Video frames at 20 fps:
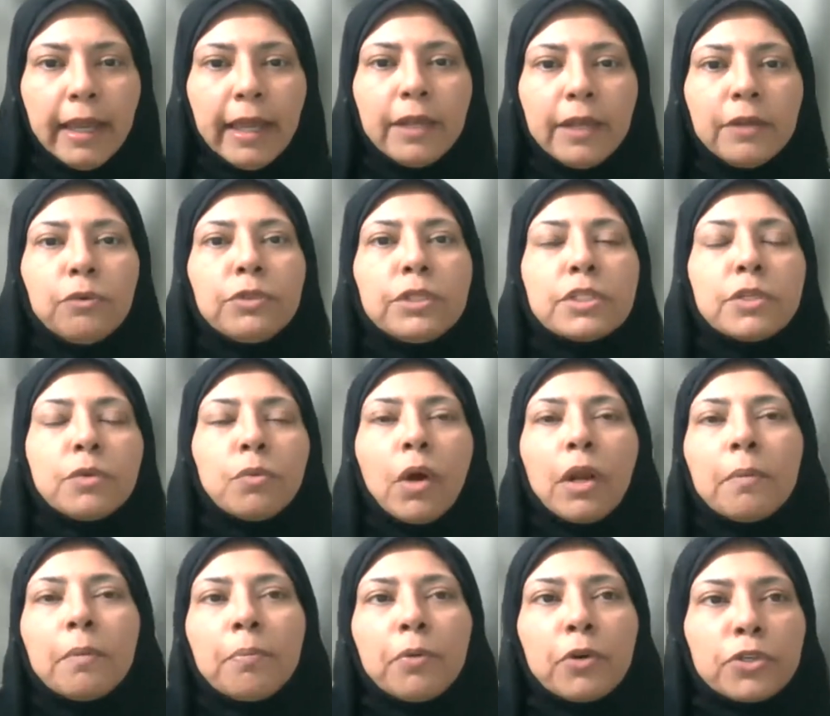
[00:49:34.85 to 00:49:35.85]
and who doesn't
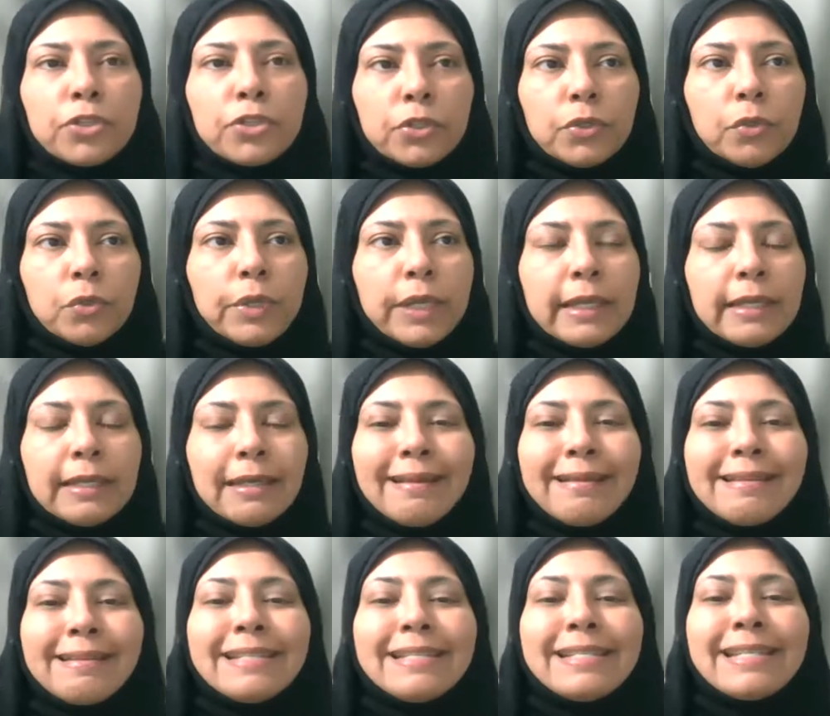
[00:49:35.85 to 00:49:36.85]
want a person who can
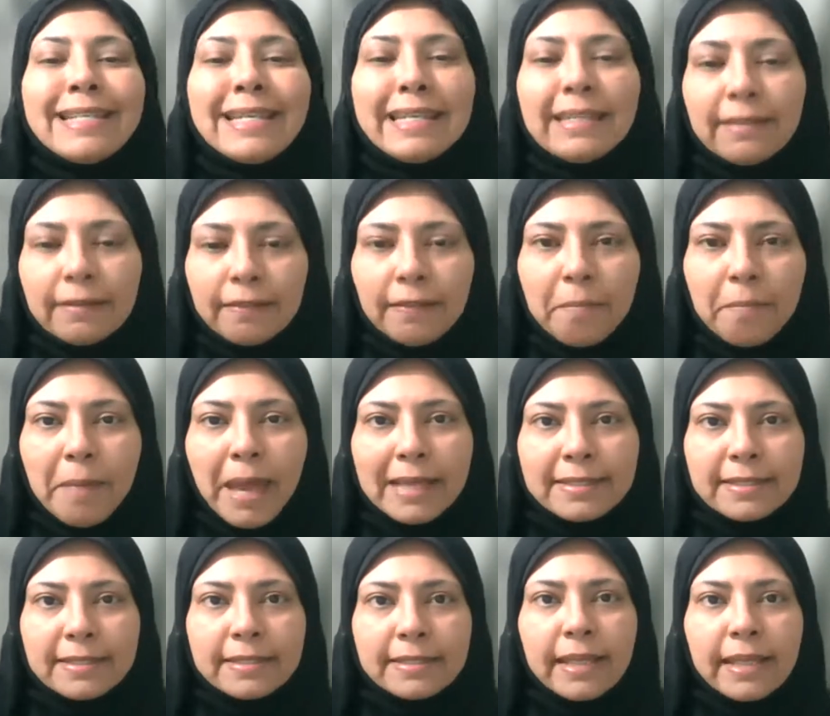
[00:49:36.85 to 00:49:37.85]
lead the
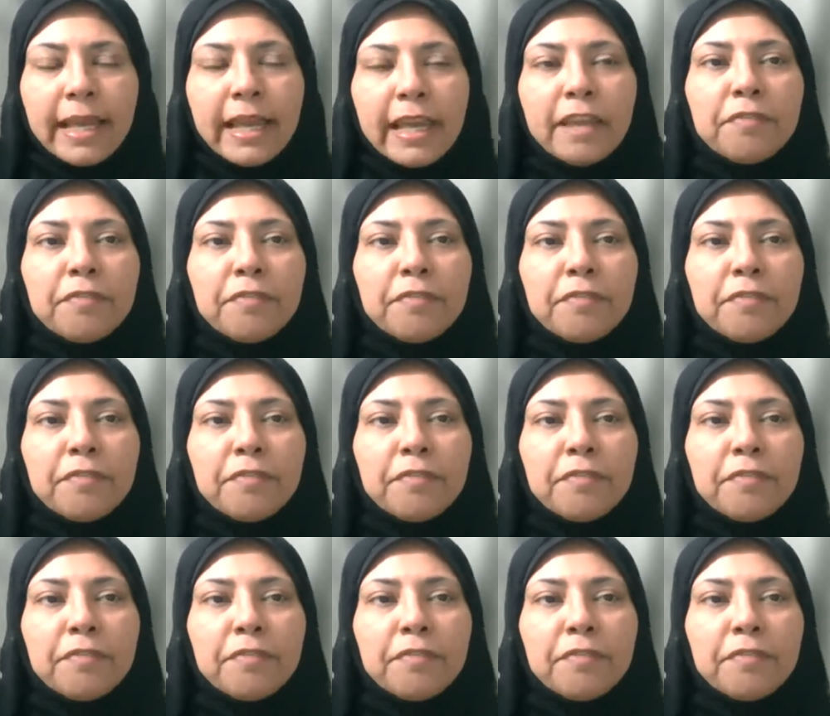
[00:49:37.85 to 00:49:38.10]
masses?